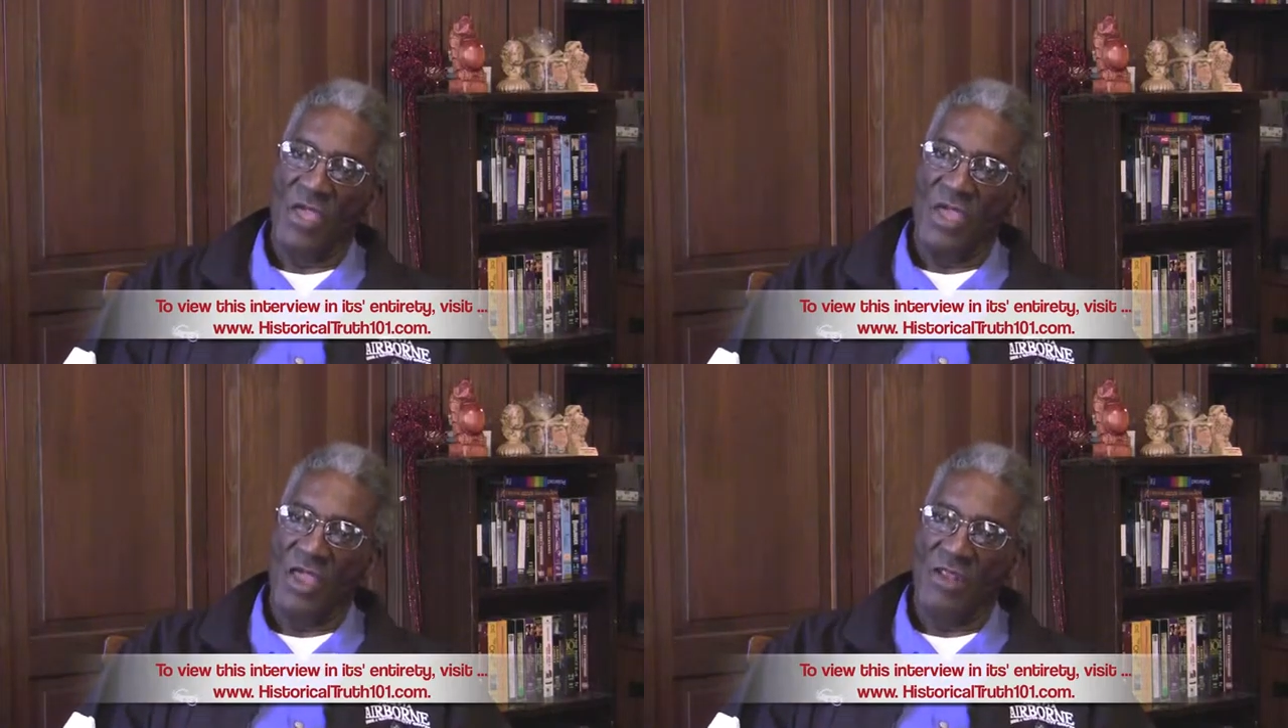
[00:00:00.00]

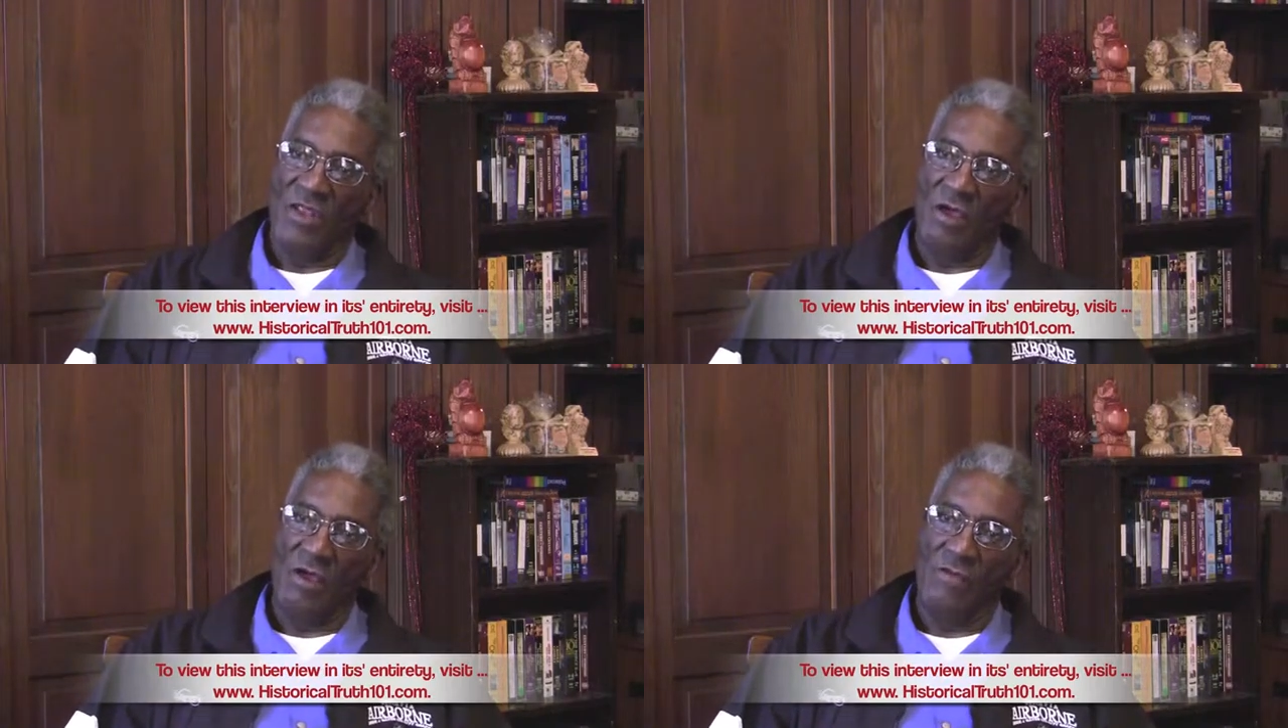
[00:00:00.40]
and
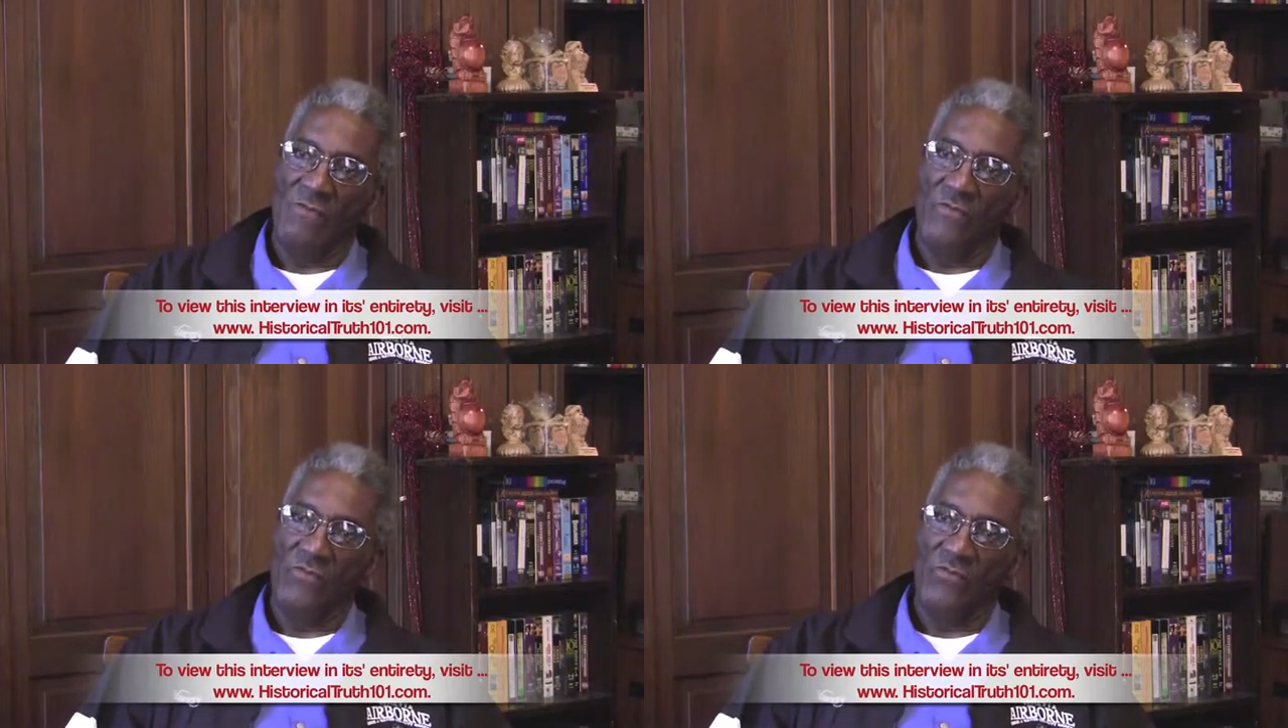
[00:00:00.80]

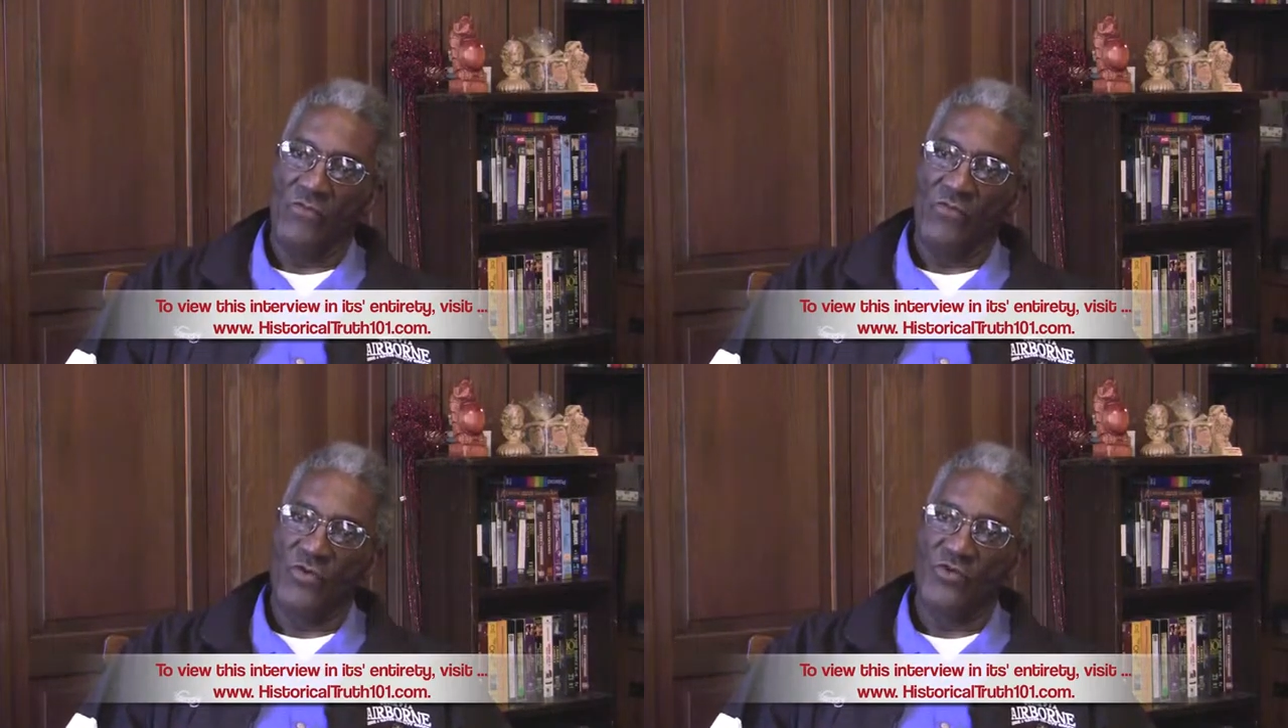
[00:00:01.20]

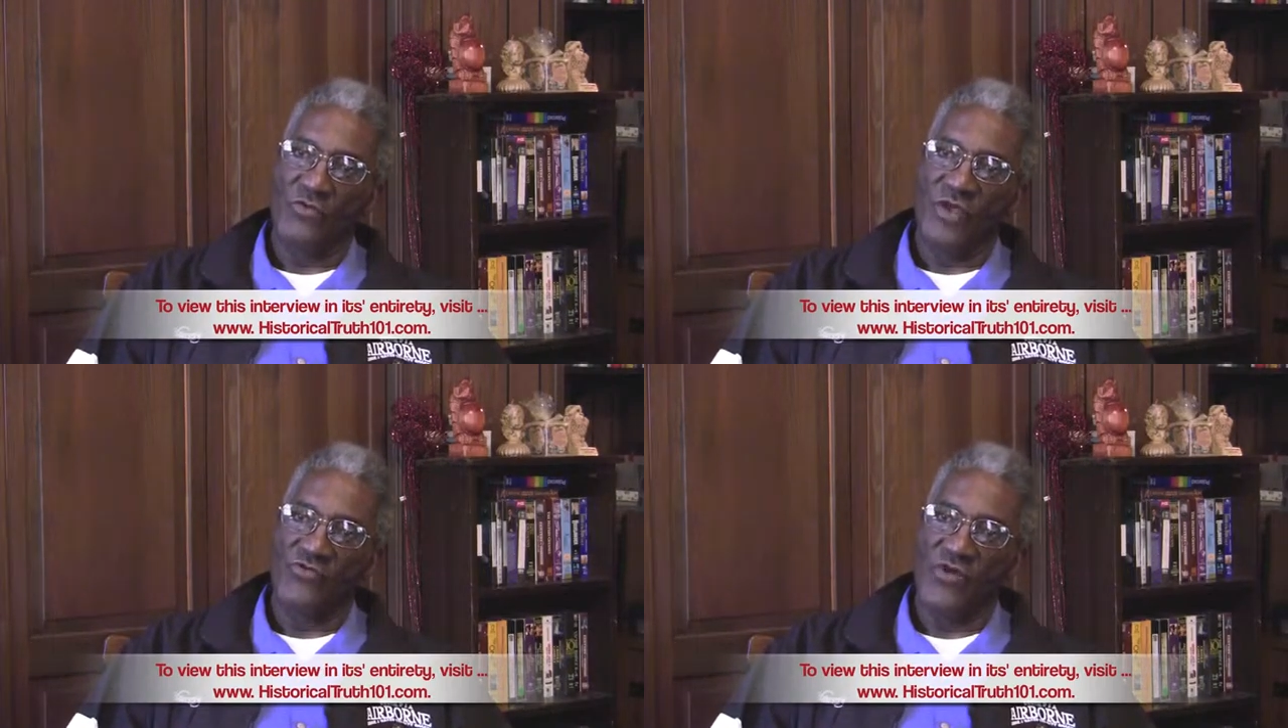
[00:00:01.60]
went through
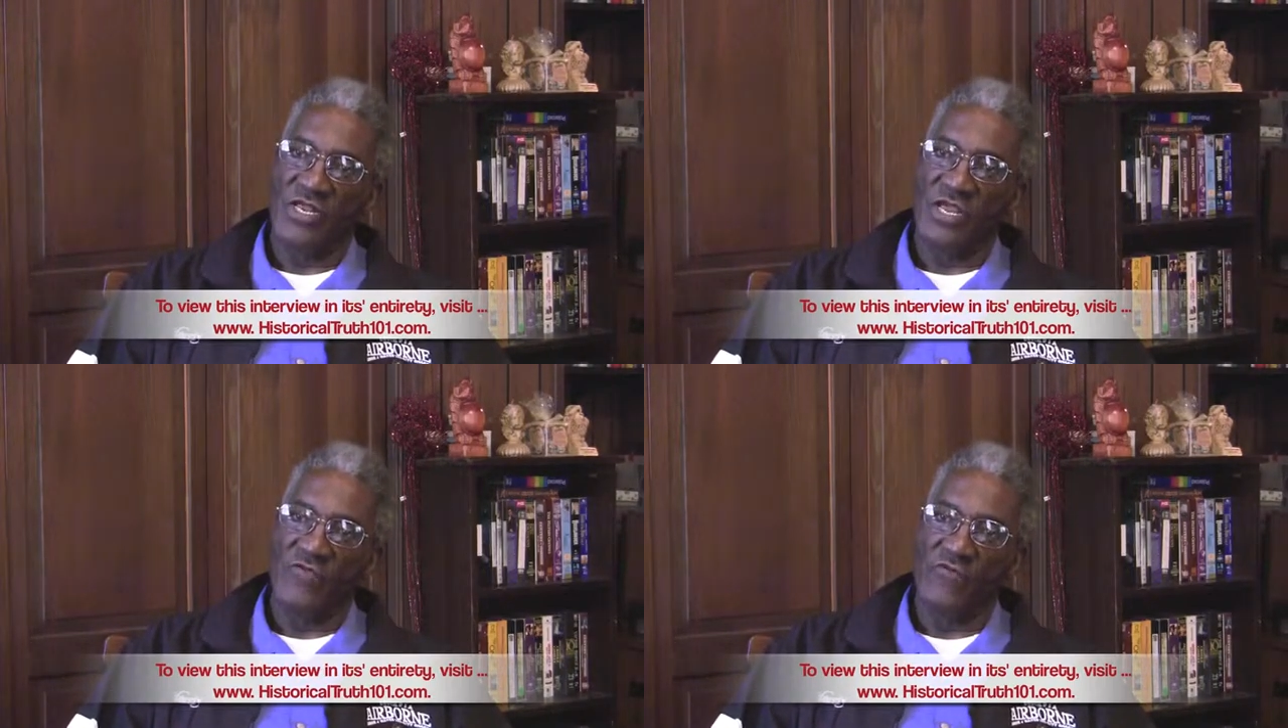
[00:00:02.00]
my
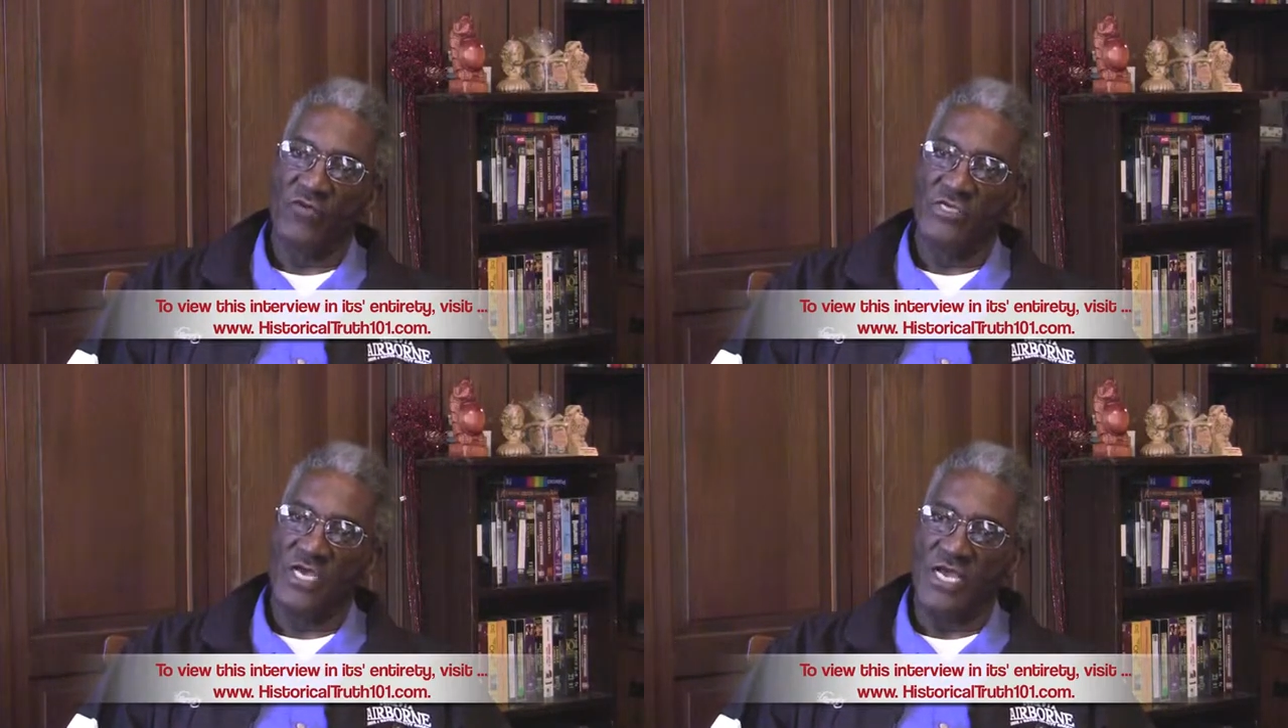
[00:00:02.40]
training at
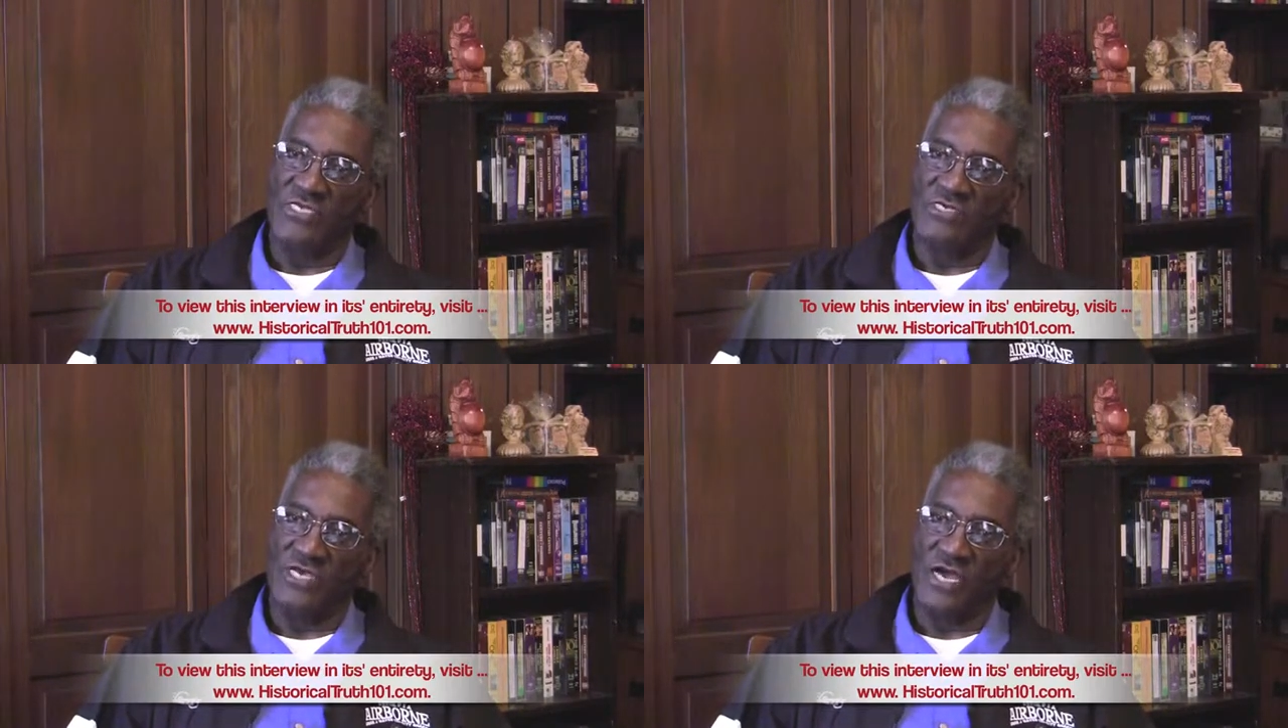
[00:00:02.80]
Fort
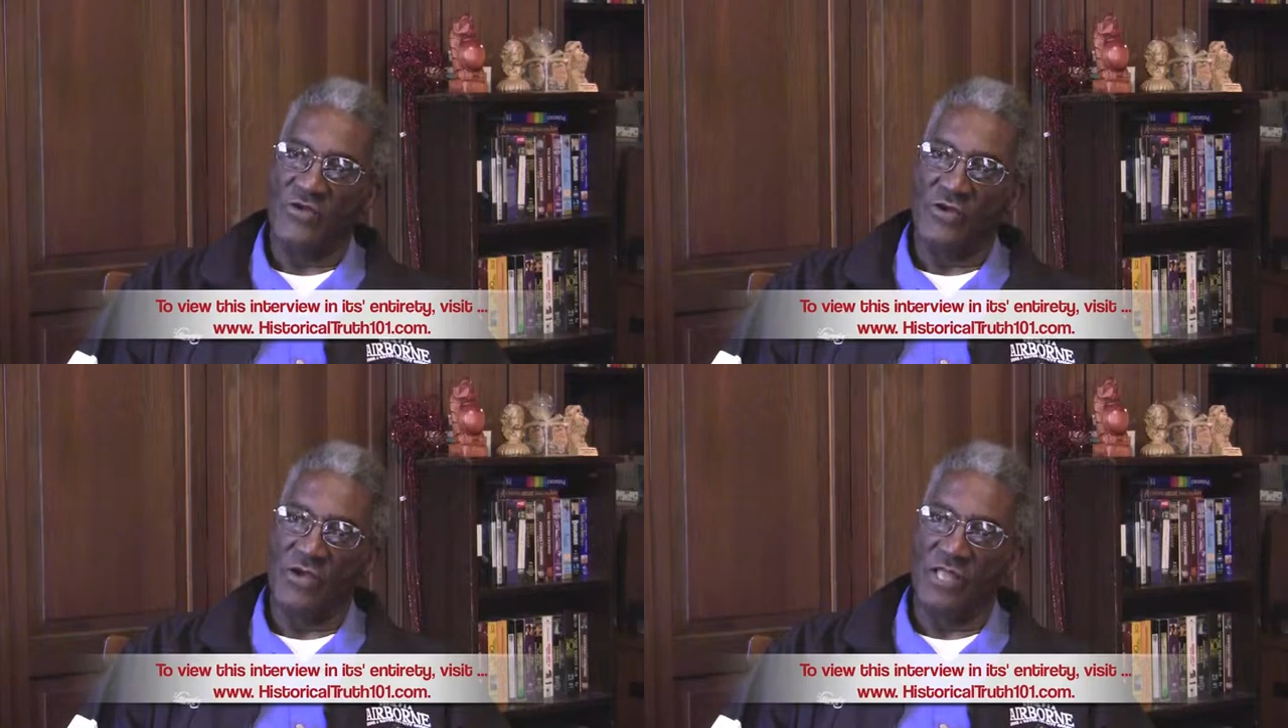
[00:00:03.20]
Jackson, South
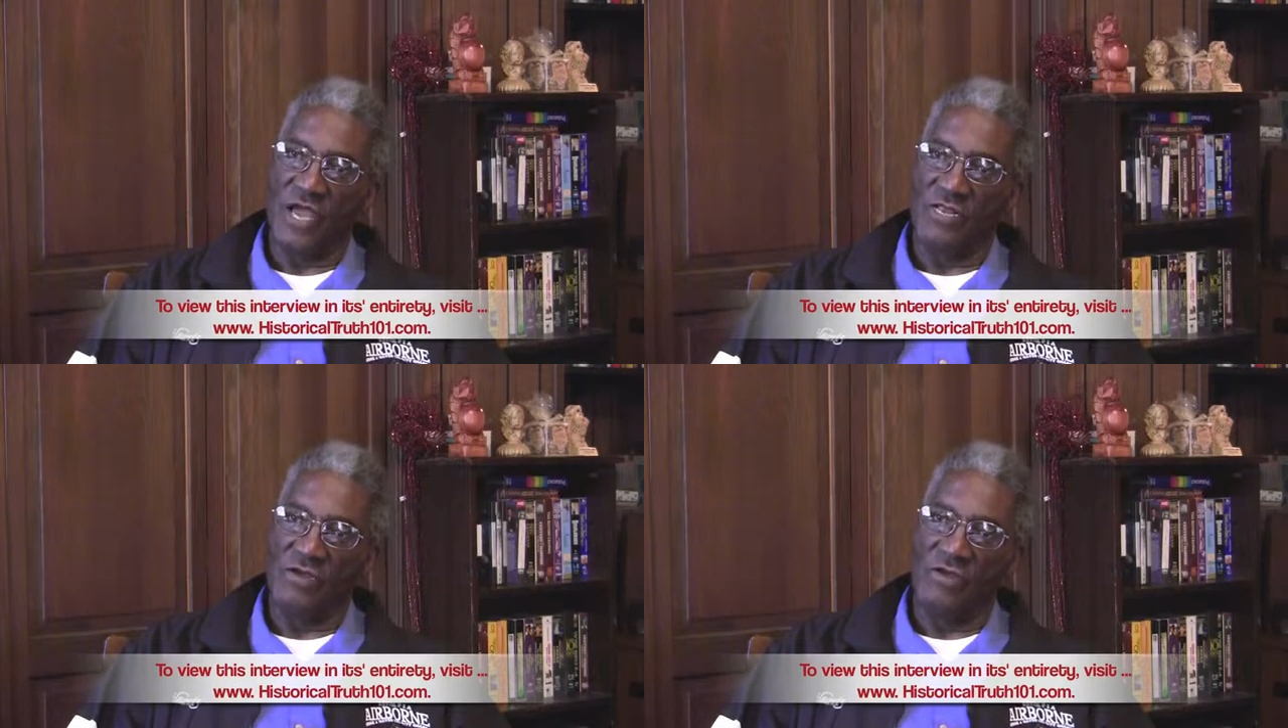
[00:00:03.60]

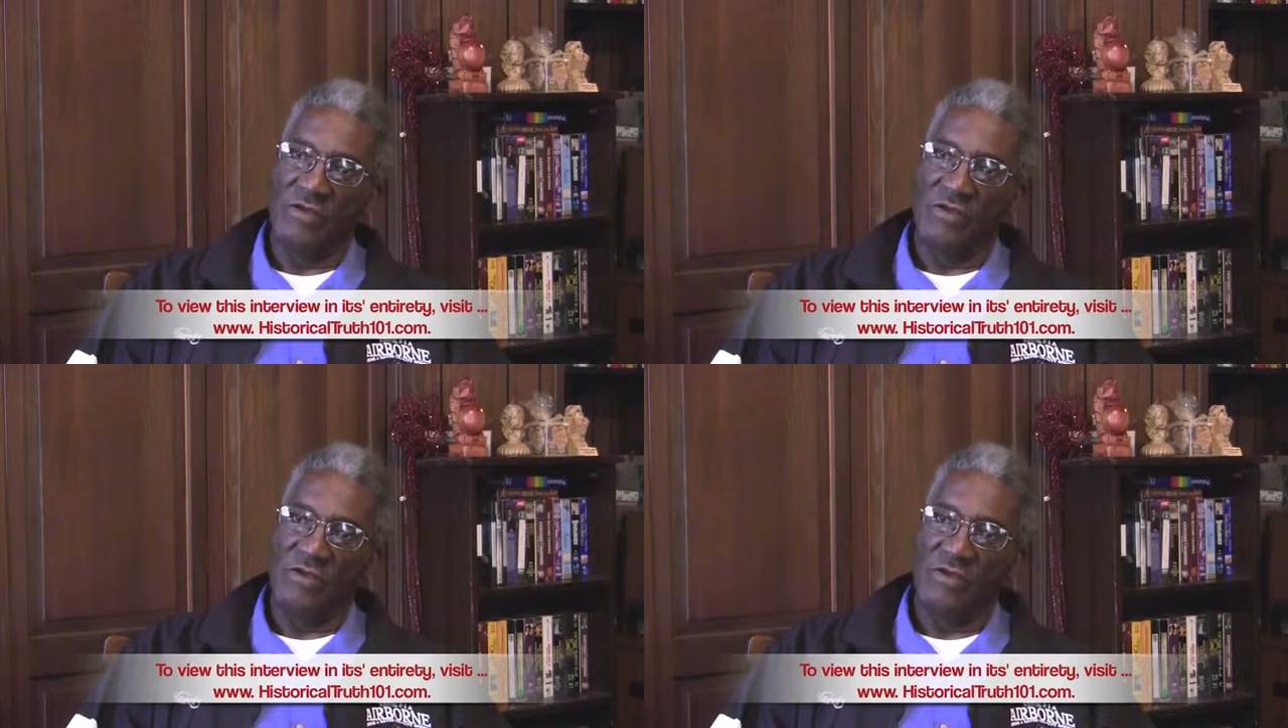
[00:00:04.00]
Carolina,